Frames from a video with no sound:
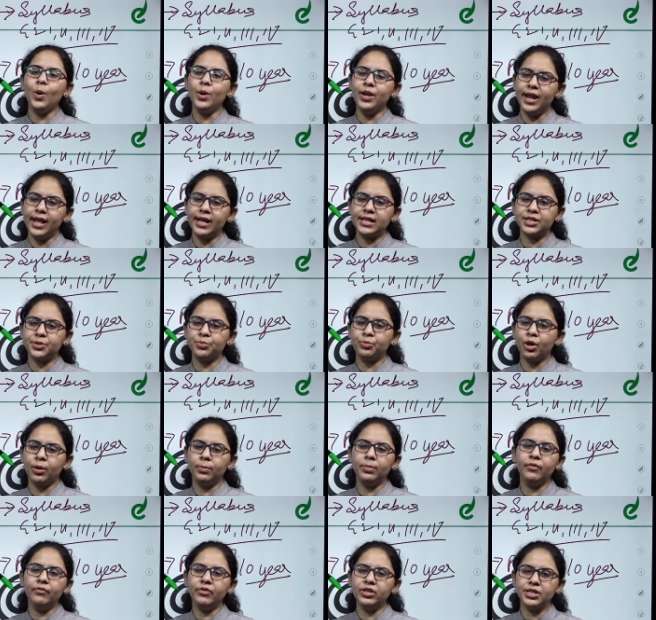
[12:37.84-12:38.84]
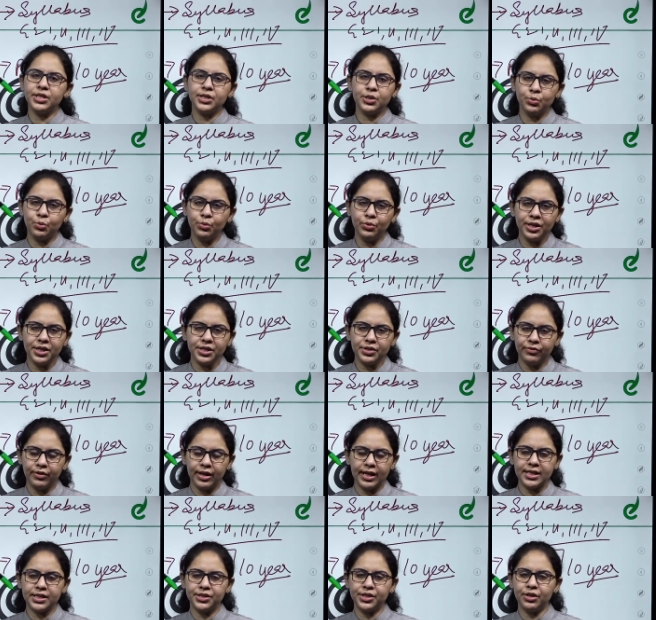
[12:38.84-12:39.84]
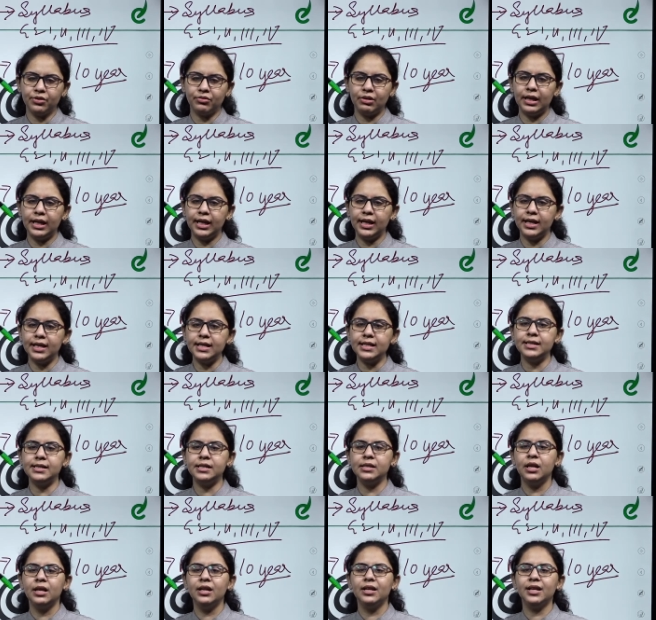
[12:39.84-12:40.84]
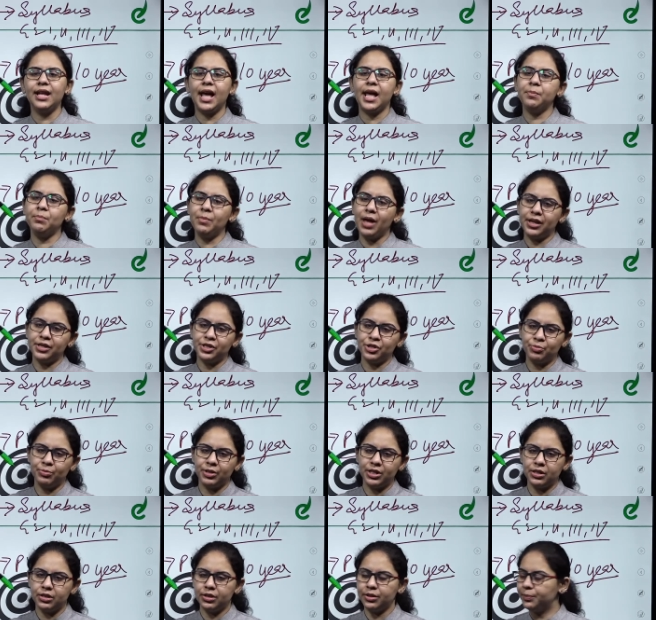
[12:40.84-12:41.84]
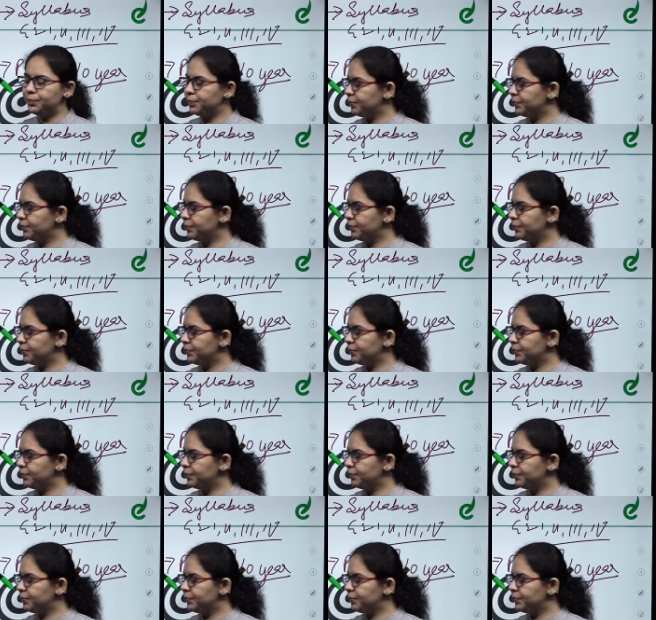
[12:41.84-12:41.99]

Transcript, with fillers: next problem which students face generally is time management.